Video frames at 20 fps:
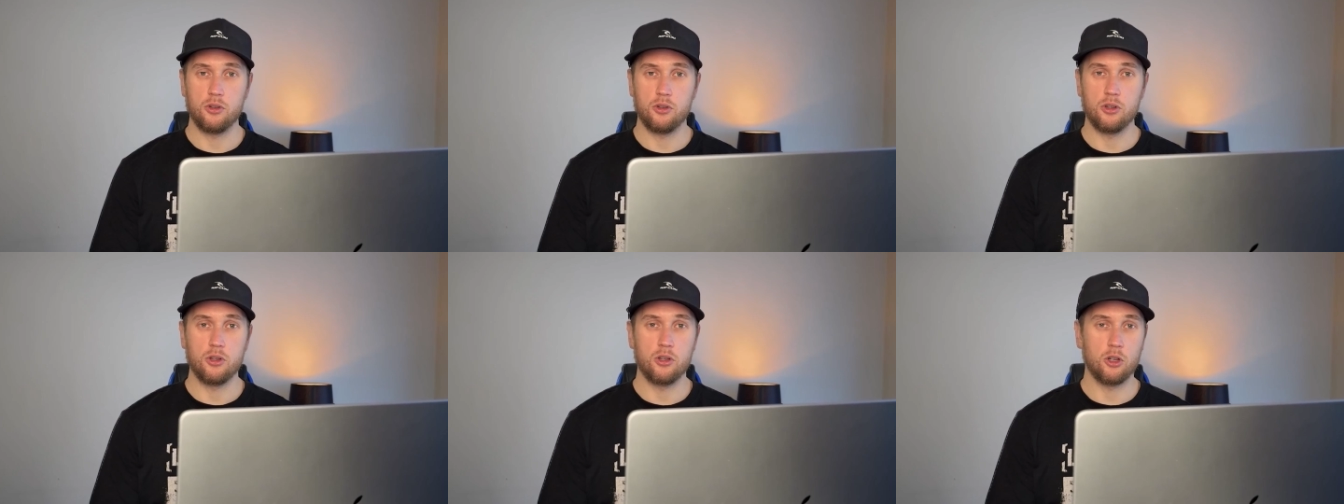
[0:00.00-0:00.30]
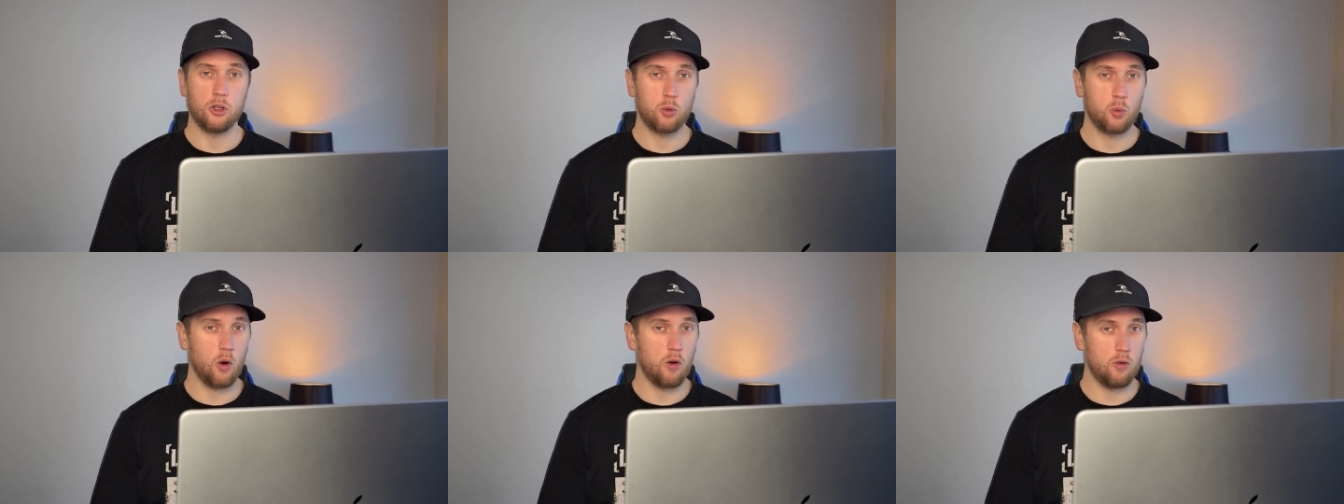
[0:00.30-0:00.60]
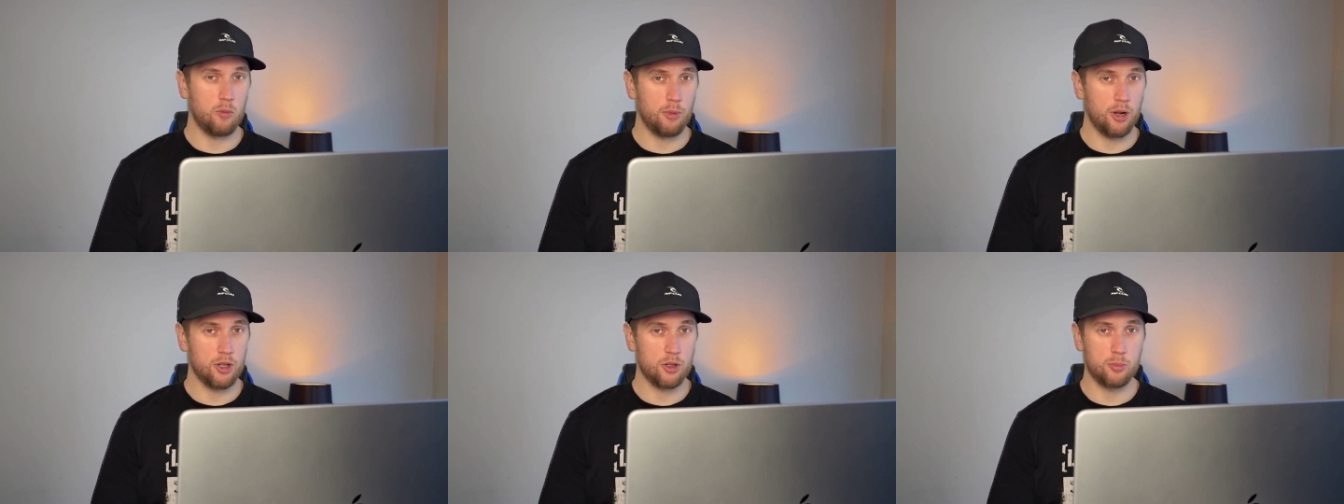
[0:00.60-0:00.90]
So you got
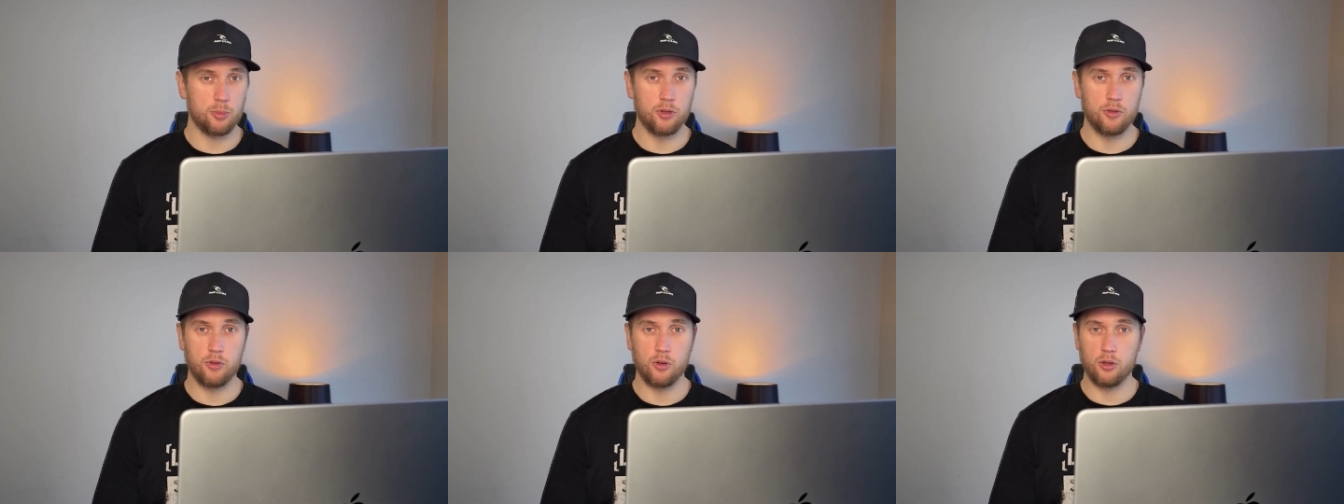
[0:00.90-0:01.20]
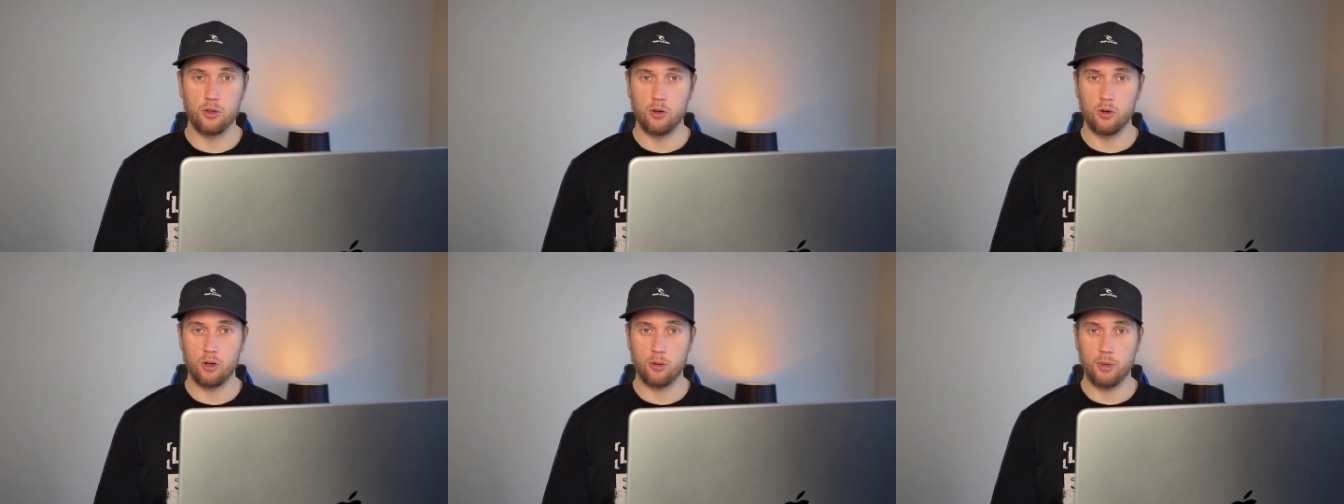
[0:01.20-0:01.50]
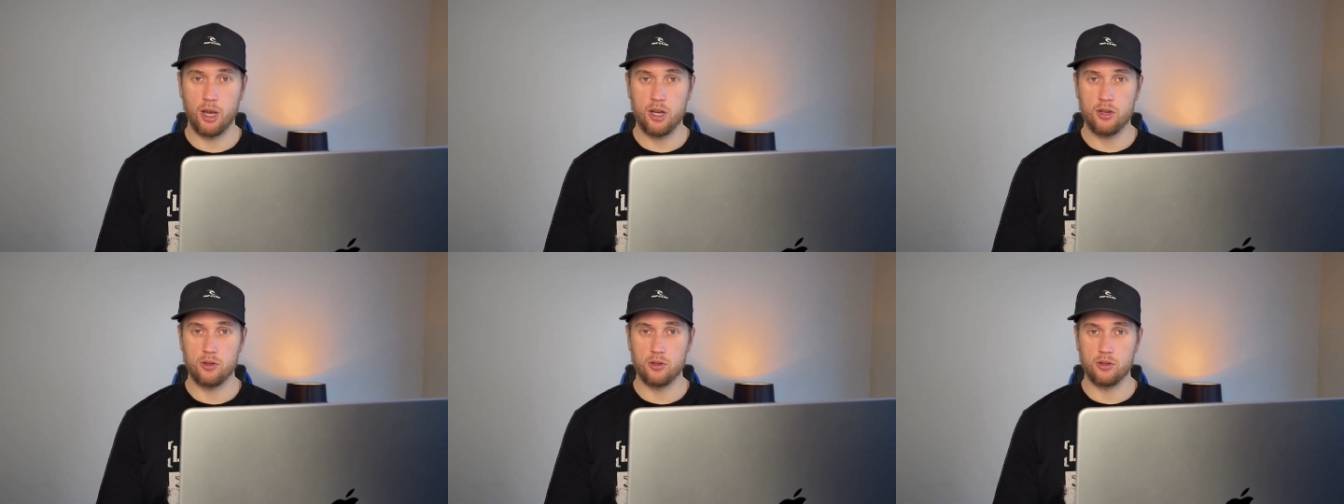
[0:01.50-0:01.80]
12 months before your
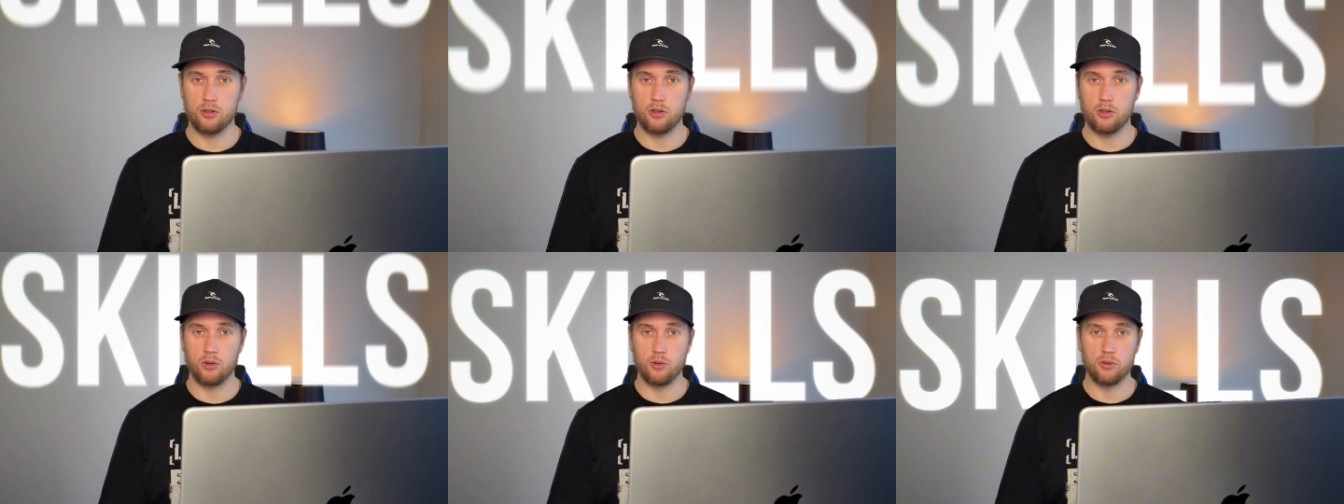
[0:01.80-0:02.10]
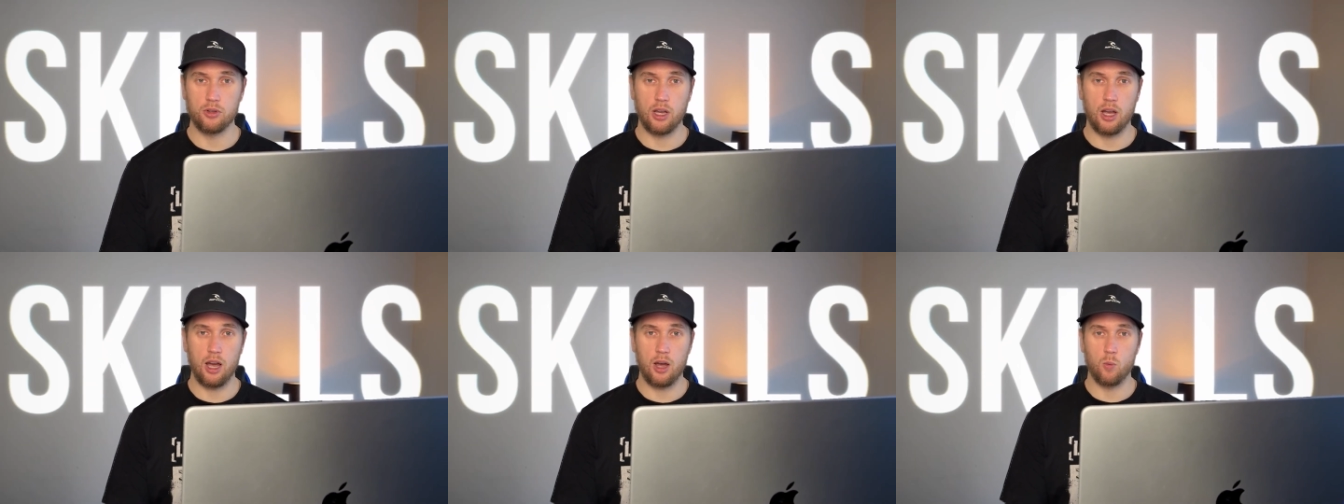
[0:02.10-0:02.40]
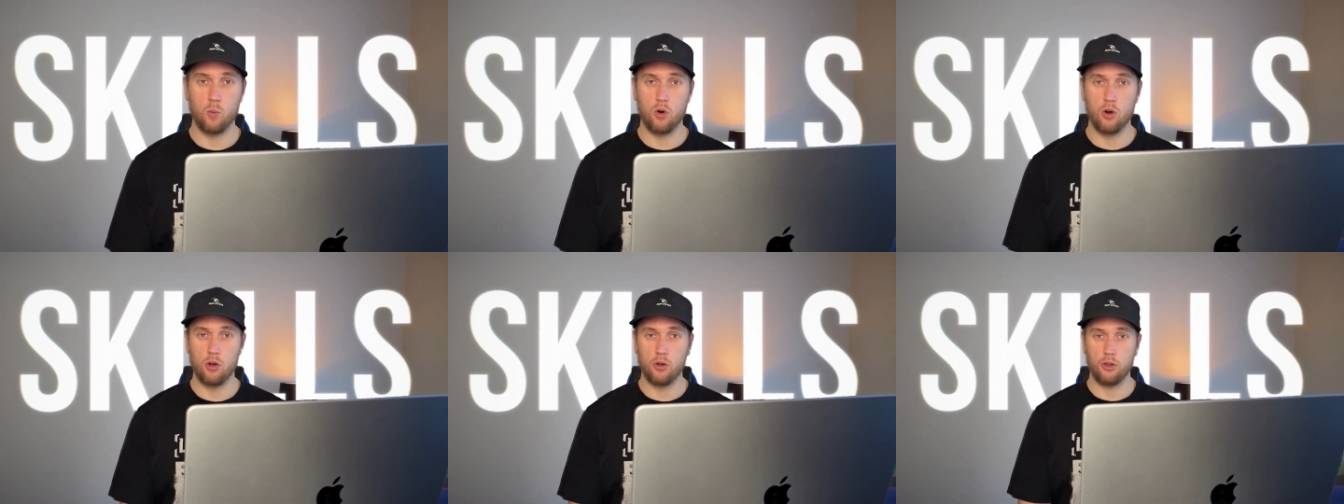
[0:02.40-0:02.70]
automation skills
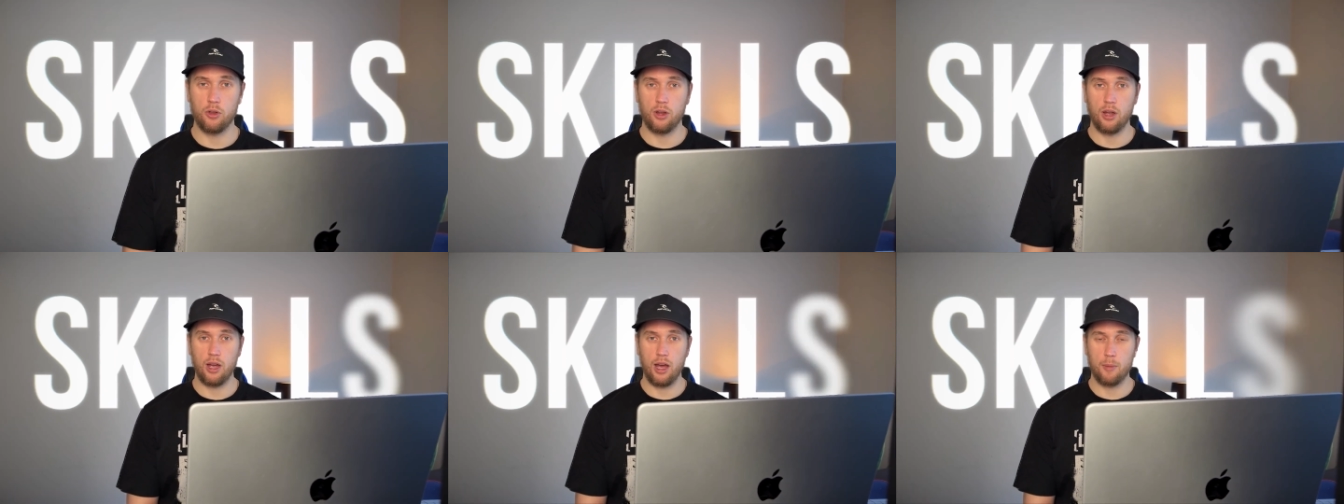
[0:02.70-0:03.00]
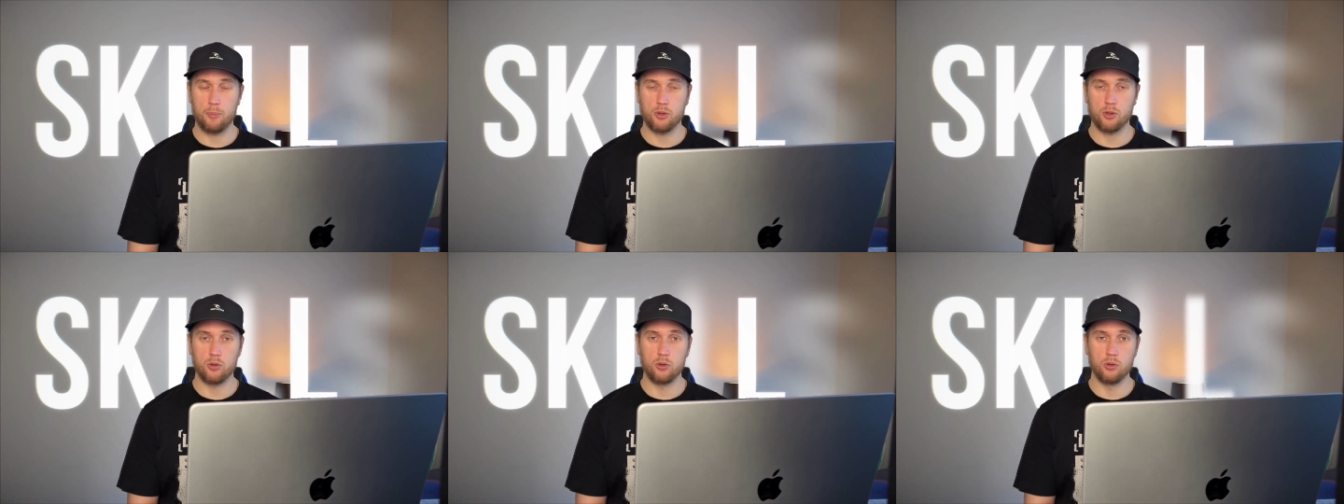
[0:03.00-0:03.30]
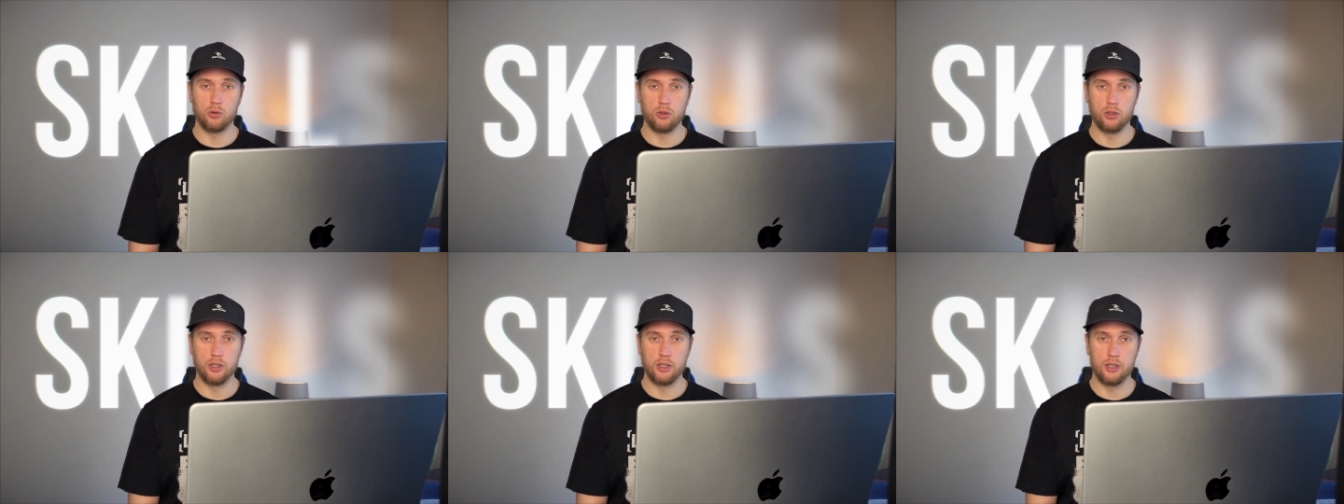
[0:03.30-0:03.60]
are worth
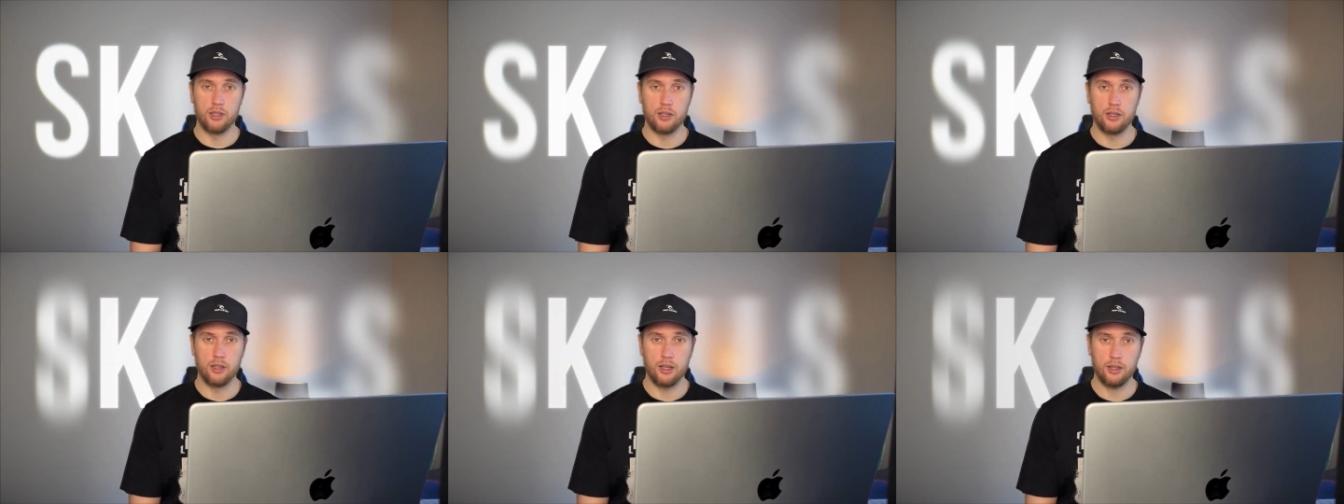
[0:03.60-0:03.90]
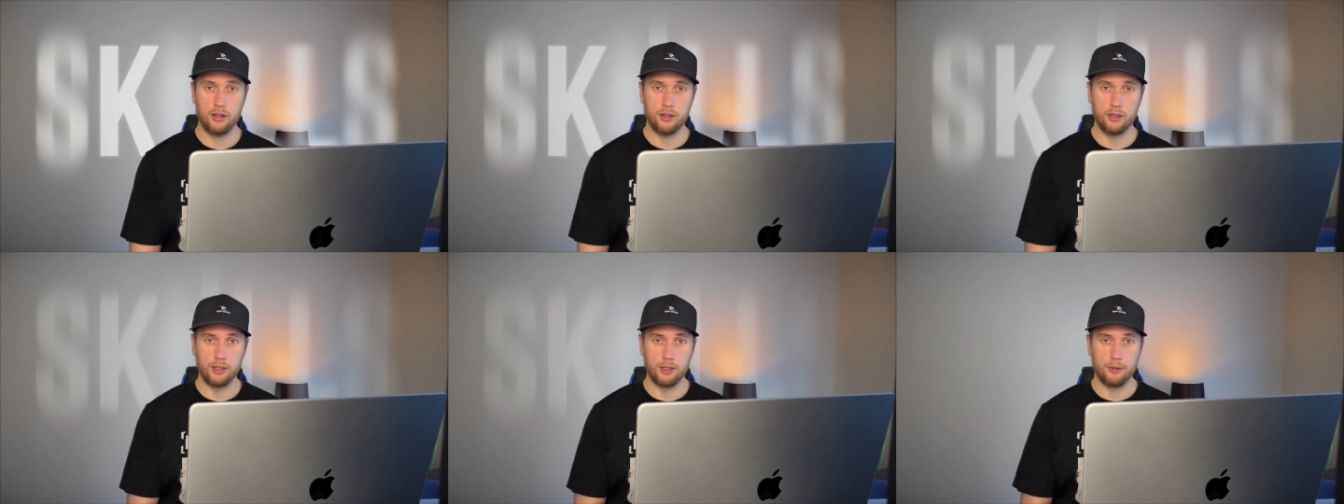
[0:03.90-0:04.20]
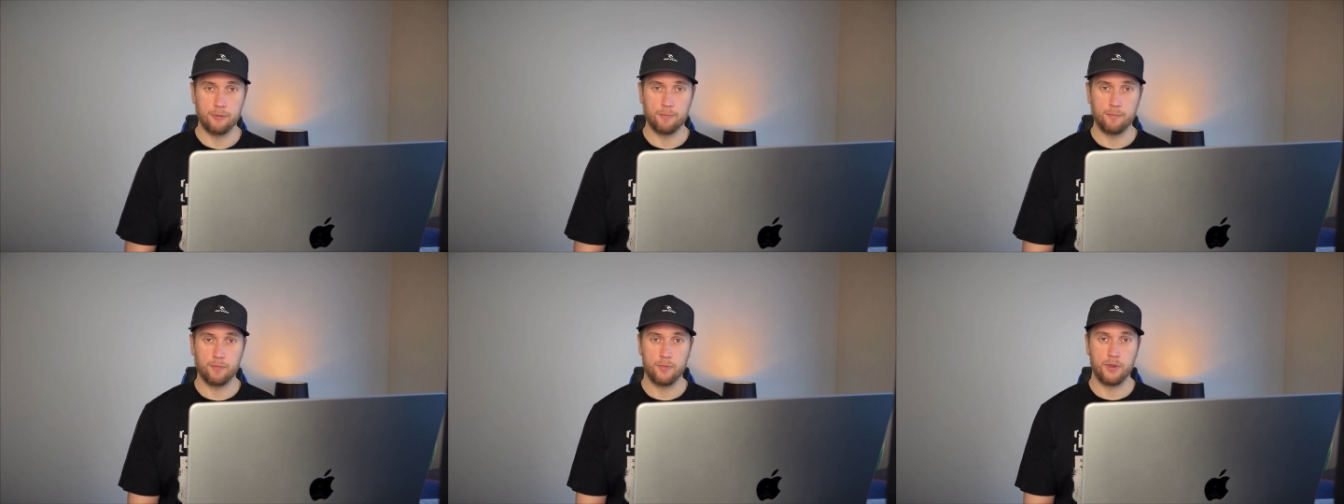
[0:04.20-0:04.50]
absolutely nothing.